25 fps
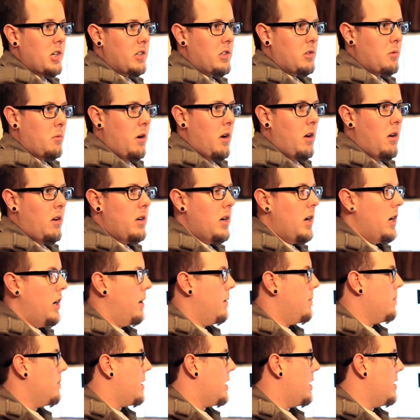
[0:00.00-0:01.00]
as well,
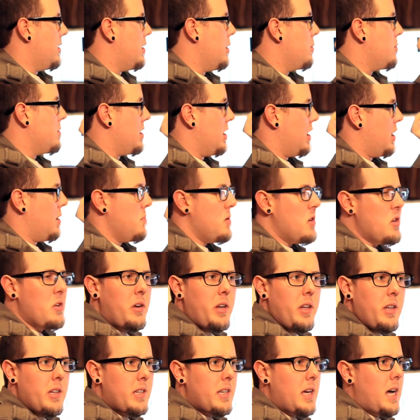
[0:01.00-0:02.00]
because there was a
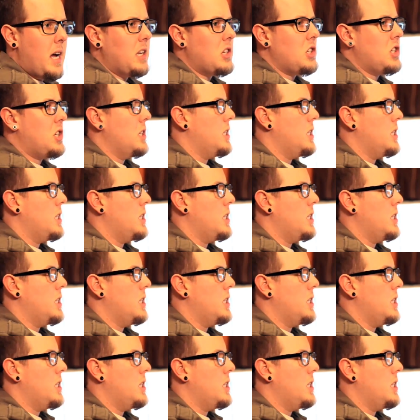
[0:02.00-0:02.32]
community attached to